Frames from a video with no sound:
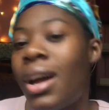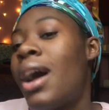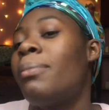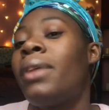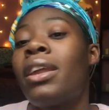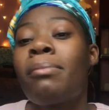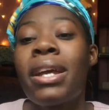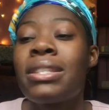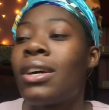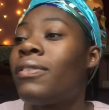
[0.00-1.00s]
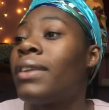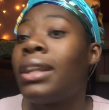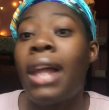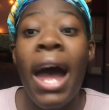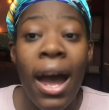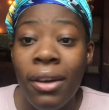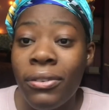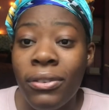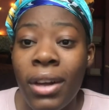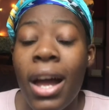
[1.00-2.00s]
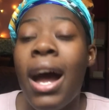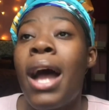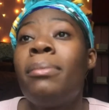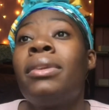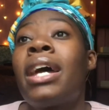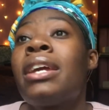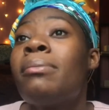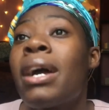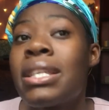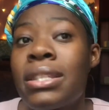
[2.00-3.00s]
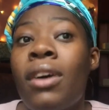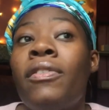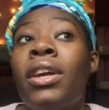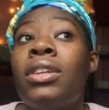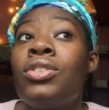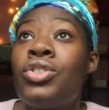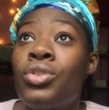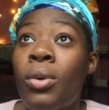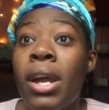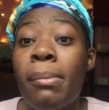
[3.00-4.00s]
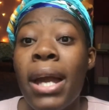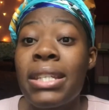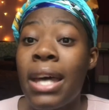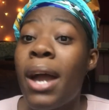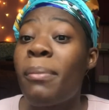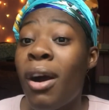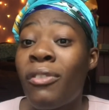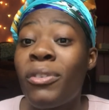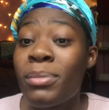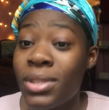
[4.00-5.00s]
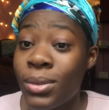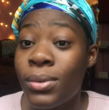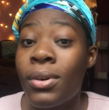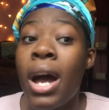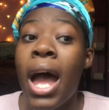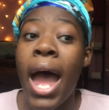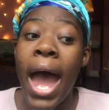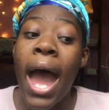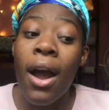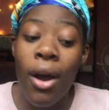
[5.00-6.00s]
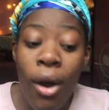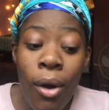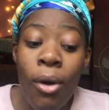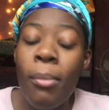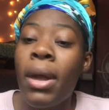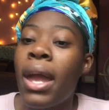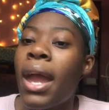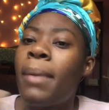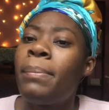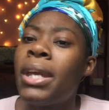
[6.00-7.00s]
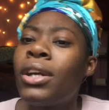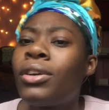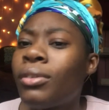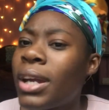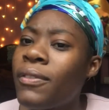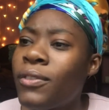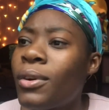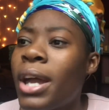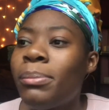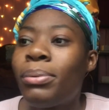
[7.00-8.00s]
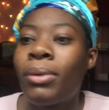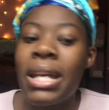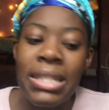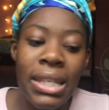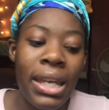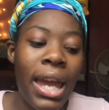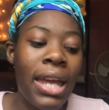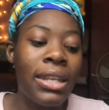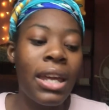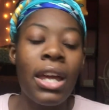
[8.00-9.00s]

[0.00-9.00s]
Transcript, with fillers: I'm letting myself laugh. I'm letting myself enjoy my time off from school at home and being grateful and present and